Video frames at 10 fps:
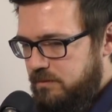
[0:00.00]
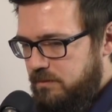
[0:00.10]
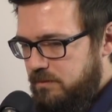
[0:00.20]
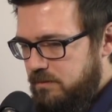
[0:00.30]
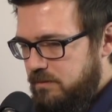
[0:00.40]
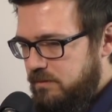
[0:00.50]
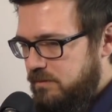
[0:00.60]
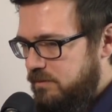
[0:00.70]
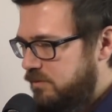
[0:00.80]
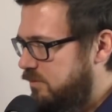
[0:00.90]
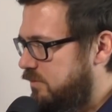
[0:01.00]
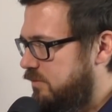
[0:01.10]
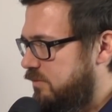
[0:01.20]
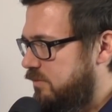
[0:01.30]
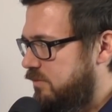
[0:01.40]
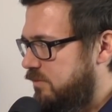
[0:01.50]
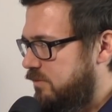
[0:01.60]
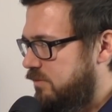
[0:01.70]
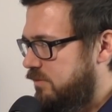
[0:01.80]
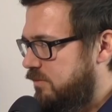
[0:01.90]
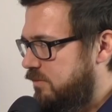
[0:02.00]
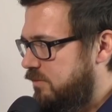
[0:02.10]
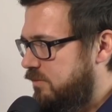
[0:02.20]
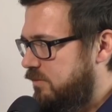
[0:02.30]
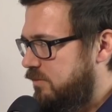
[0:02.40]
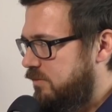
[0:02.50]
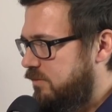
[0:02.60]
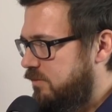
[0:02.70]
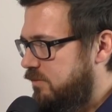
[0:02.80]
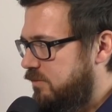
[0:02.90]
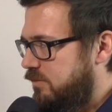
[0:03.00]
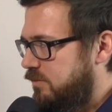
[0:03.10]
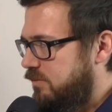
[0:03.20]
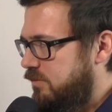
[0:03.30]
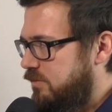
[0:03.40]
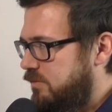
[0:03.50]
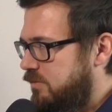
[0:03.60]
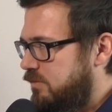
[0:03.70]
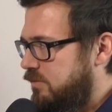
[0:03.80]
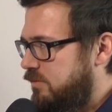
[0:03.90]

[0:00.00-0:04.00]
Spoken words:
This person isn't speaking.